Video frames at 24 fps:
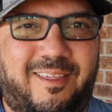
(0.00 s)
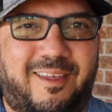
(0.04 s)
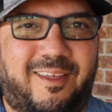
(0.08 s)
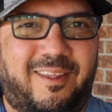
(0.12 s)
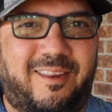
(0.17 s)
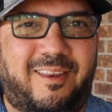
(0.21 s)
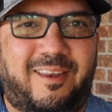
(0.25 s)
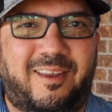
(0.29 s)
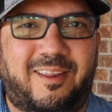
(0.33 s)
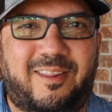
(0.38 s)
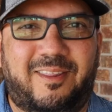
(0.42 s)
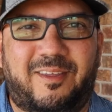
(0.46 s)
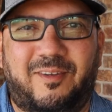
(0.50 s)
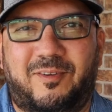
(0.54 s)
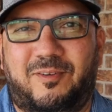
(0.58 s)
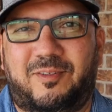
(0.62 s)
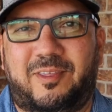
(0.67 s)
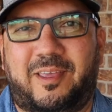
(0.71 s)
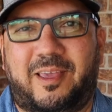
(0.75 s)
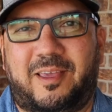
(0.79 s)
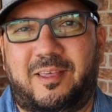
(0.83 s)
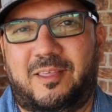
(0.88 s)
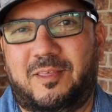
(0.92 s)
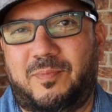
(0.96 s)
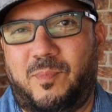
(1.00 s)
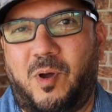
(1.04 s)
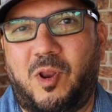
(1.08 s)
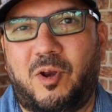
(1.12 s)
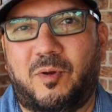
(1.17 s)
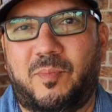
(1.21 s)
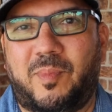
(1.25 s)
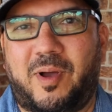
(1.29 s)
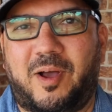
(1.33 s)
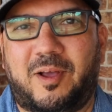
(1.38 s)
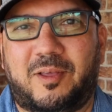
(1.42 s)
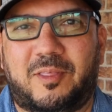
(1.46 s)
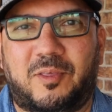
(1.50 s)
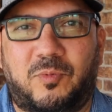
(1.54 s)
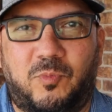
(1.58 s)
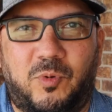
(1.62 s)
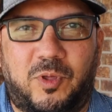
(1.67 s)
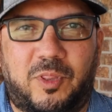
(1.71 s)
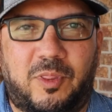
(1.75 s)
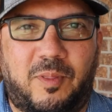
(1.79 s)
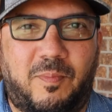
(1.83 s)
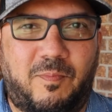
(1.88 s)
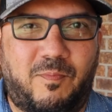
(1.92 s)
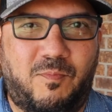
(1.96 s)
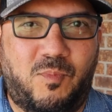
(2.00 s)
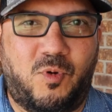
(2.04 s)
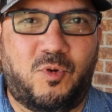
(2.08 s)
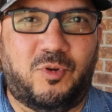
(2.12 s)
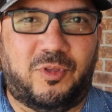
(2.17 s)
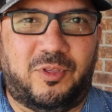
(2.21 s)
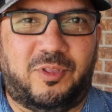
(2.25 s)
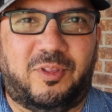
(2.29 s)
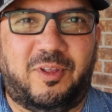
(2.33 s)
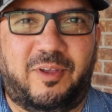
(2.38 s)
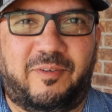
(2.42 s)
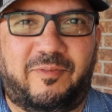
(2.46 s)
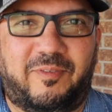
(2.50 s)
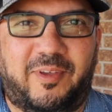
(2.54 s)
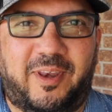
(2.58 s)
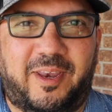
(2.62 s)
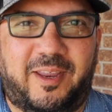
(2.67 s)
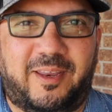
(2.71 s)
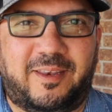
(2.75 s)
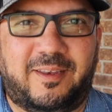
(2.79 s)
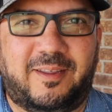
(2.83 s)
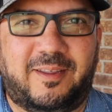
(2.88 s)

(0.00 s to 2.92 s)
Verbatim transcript: And then there's a smaller box with more stuff in